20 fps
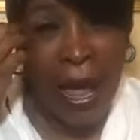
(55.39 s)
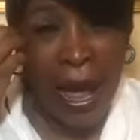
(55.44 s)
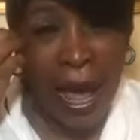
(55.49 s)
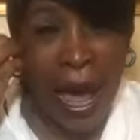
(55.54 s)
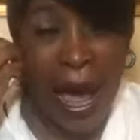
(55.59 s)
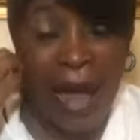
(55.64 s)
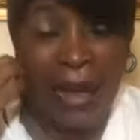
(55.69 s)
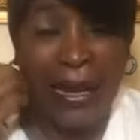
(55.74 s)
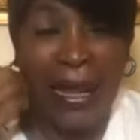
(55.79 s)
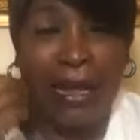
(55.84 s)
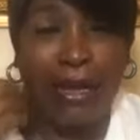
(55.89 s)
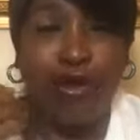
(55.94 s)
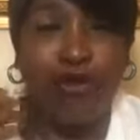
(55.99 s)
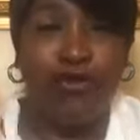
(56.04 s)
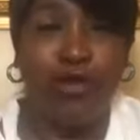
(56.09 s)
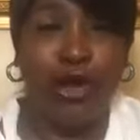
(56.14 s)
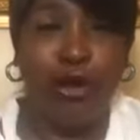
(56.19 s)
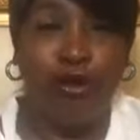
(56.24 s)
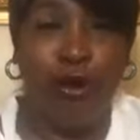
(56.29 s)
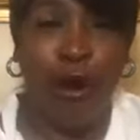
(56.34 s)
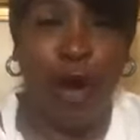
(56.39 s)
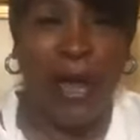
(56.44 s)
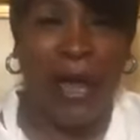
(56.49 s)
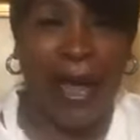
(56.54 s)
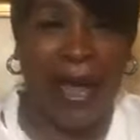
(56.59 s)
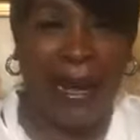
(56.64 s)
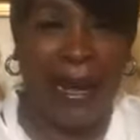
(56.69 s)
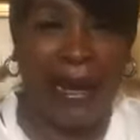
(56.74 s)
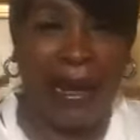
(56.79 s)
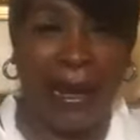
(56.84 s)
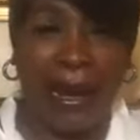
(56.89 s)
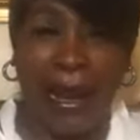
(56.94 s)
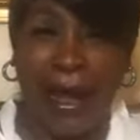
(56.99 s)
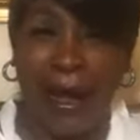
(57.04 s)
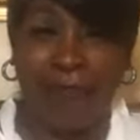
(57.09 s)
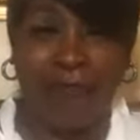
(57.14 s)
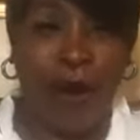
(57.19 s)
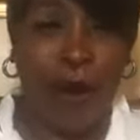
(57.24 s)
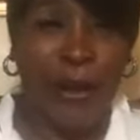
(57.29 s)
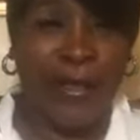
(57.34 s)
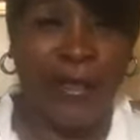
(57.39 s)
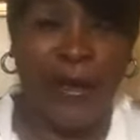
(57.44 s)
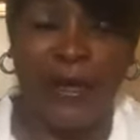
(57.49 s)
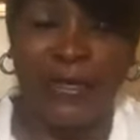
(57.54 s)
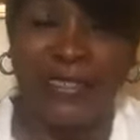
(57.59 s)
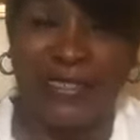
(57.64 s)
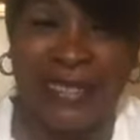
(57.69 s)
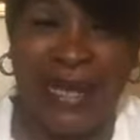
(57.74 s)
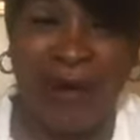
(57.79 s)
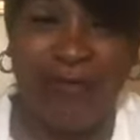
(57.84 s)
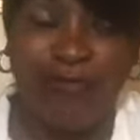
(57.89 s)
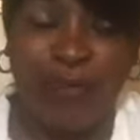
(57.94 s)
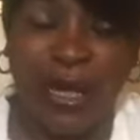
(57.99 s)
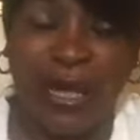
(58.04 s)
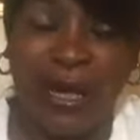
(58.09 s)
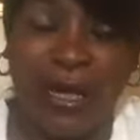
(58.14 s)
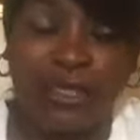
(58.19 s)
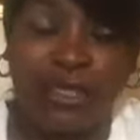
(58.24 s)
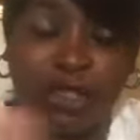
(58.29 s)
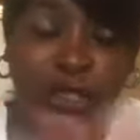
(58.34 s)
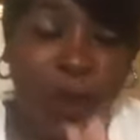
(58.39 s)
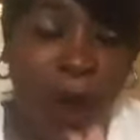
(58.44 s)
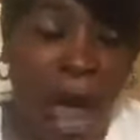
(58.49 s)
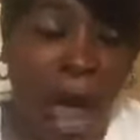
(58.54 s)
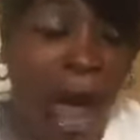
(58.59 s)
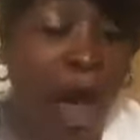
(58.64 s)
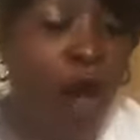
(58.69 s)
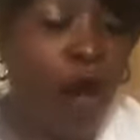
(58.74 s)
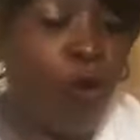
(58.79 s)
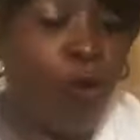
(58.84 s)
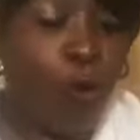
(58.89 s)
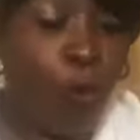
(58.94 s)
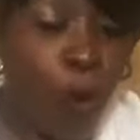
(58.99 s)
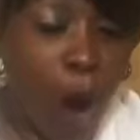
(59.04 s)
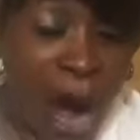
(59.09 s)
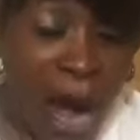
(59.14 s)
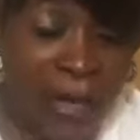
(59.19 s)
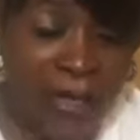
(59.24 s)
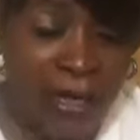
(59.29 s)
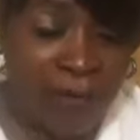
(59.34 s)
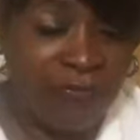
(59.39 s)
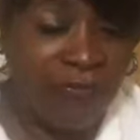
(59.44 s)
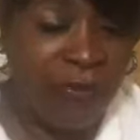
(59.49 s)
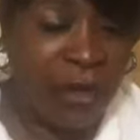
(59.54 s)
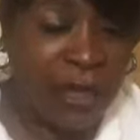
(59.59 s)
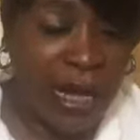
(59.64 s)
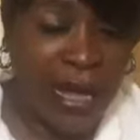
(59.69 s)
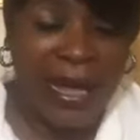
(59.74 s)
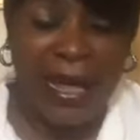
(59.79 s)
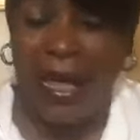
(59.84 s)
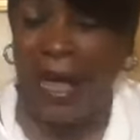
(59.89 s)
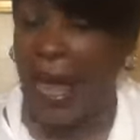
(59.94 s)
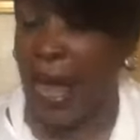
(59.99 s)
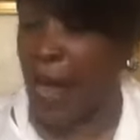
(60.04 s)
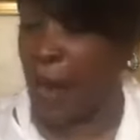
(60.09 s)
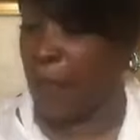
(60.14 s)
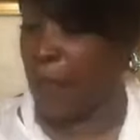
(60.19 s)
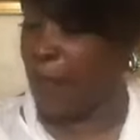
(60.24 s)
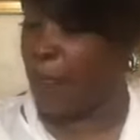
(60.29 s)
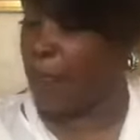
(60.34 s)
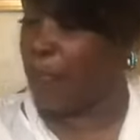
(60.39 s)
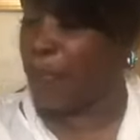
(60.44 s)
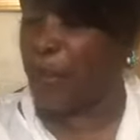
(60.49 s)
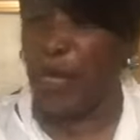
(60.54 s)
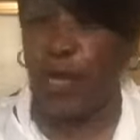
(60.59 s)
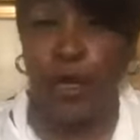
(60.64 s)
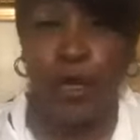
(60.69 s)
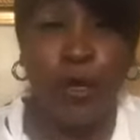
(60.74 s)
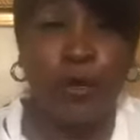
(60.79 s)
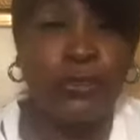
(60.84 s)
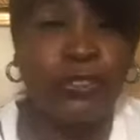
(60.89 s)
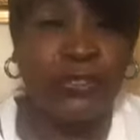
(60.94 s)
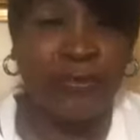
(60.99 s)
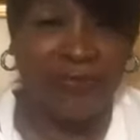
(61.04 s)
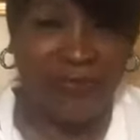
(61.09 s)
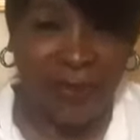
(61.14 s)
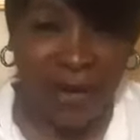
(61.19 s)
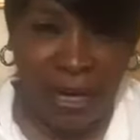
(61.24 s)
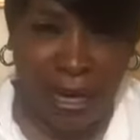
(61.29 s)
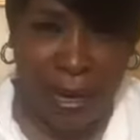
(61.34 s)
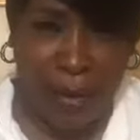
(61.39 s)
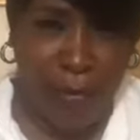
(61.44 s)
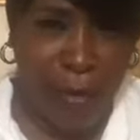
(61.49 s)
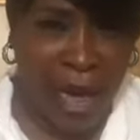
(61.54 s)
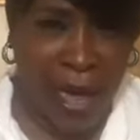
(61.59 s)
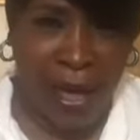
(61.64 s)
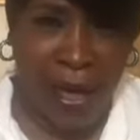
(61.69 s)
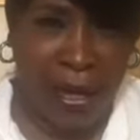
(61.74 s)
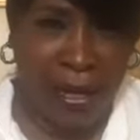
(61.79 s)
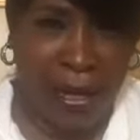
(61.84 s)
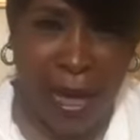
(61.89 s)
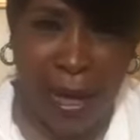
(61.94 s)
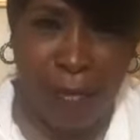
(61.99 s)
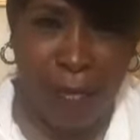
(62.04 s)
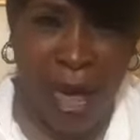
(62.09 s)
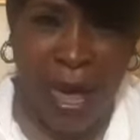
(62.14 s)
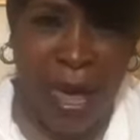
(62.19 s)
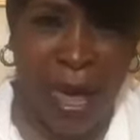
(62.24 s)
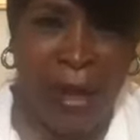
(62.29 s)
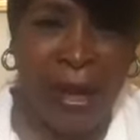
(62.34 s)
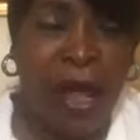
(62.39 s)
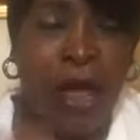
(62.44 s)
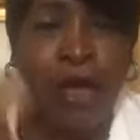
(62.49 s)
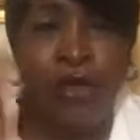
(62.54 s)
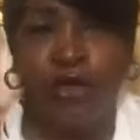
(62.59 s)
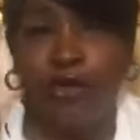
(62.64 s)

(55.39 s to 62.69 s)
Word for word: Hallelujah. Go ahead and love on yourself because you are wonderfully and beautifully made. Amen.